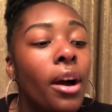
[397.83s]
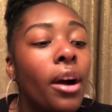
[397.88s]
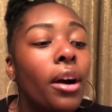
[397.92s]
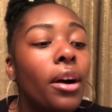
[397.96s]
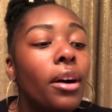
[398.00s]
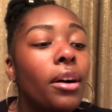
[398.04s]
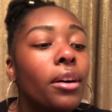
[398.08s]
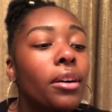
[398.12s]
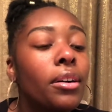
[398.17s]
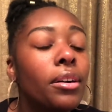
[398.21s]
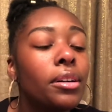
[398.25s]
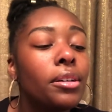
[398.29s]

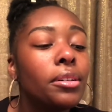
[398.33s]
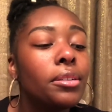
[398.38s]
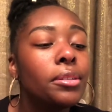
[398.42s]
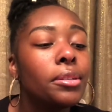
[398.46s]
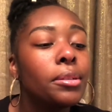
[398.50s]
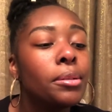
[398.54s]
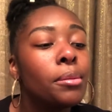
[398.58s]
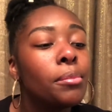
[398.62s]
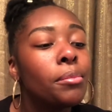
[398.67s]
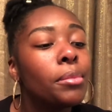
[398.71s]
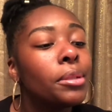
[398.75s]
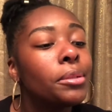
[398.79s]

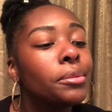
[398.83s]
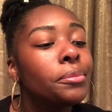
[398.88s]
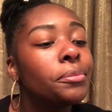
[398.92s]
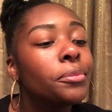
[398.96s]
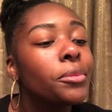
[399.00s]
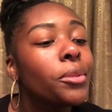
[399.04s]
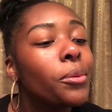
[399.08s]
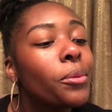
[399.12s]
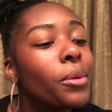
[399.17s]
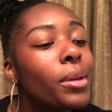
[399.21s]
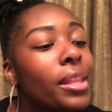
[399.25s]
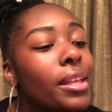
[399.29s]

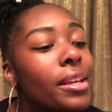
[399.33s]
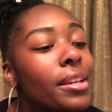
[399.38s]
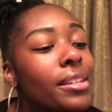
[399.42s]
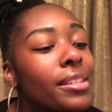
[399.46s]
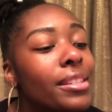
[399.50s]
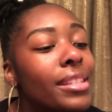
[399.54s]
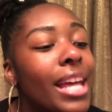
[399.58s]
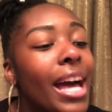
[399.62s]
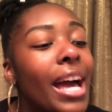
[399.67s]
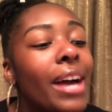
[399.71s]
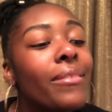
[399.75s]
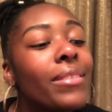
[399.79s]
What else?
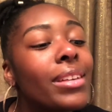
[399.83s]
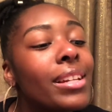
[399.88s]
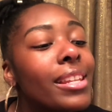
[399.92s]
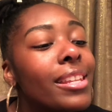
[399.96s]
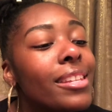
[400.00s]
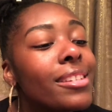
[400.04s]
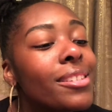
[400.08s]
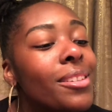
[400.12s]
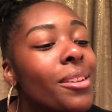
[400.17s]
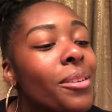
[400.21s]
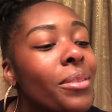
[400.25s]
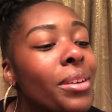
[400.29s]
I have a
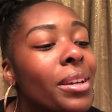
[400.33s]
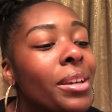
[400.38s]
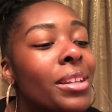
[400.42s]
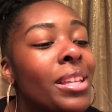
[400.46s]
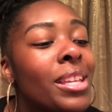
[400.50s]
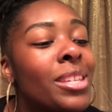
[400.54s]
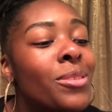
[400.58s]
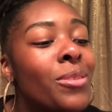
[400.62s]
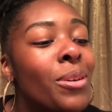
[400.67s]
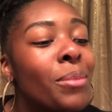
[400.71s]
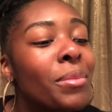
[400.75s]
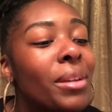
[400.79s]
list over here.
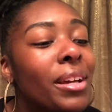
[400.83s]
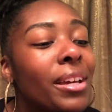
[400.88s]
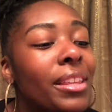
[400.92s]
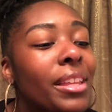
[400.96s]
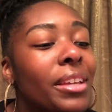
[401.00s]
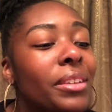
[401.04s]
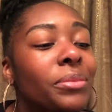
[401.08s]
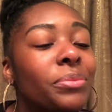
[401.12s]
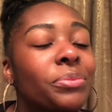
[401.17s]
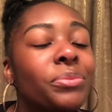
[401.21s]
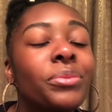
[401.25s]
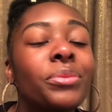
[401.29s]
That's what I'm looking
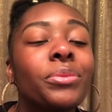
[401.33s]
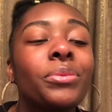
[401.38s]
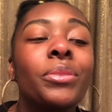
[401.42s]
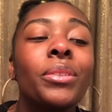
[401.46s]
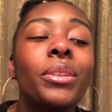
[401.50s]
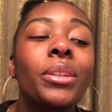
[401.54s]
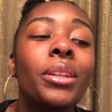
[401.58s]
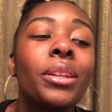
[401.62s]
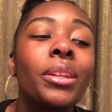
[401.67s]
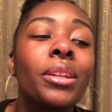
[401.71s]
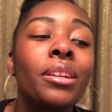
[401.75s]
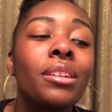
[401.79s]

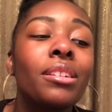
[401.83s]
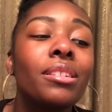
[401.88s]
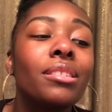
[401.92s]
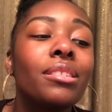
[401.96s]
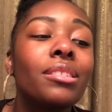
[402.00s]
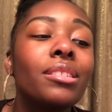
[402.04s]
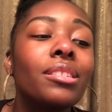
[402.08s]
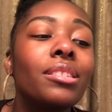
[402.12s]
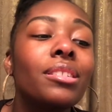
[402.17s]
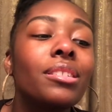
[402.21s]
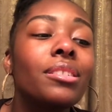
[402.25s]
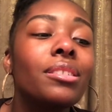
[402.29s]

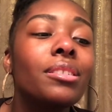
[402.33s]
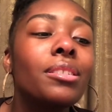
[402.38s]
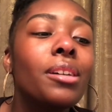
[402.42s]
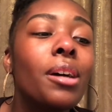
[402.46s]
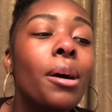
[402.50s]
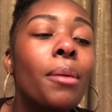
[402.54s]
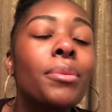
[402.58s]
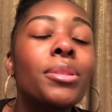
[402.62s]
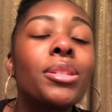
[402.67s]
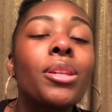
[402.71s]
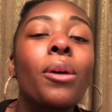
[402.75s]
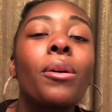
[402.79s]

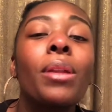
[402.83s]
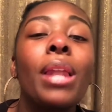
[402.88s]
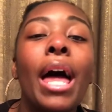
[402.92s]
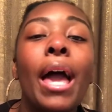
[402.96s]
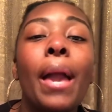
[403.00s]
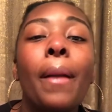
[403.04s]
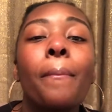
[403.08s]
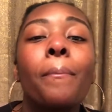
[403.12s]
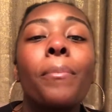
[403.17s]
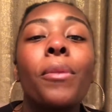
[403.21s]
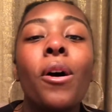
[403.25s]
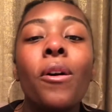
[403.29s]
at. So
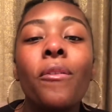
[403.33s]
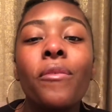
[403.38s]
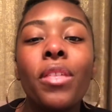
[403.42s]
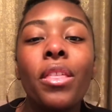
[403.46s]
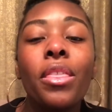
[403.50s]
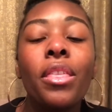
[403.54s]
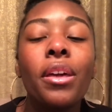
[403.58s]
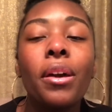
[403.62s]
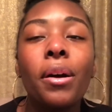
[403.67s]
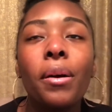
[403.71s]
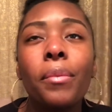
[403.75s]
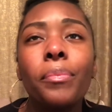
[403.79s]
like both of
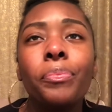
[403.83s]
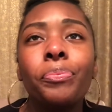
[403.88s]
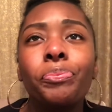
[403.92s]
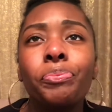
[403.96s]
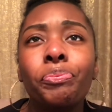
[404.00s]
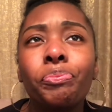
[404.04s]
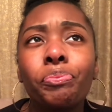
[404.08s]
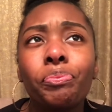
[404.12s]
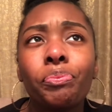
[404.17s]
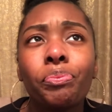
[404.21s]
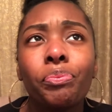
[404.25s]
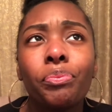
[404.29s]
them,
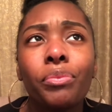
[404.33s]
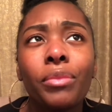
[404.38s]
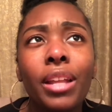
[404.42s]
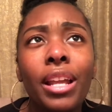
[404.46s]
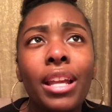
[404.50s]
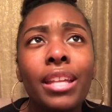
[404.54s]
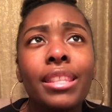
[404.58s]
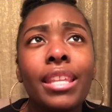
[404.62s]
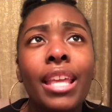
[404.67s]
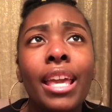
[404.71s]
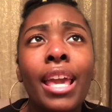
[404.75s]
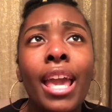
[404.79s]

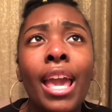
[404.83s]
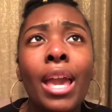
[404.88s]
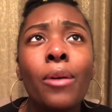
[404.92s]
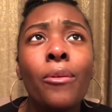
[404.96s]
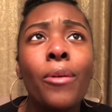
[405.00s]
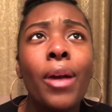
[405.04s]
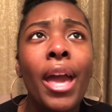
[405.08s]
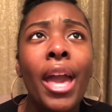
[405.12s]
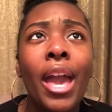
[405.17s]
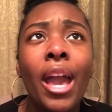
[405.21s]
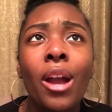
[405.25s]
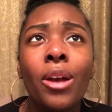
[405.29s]
they came with
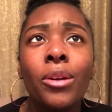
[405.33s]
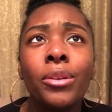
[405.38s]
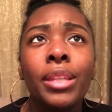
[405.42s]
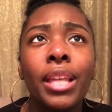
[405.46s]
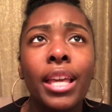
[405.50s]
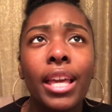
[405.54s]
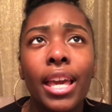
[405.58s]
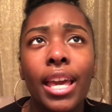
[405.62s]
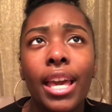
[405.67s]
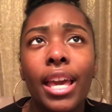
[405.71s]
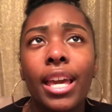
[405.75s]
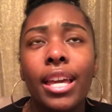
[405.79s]
hair on their
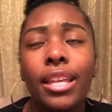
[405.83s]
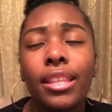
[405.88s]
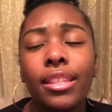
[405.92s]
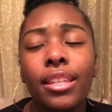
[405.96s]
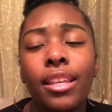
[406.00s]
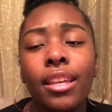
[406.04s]
head.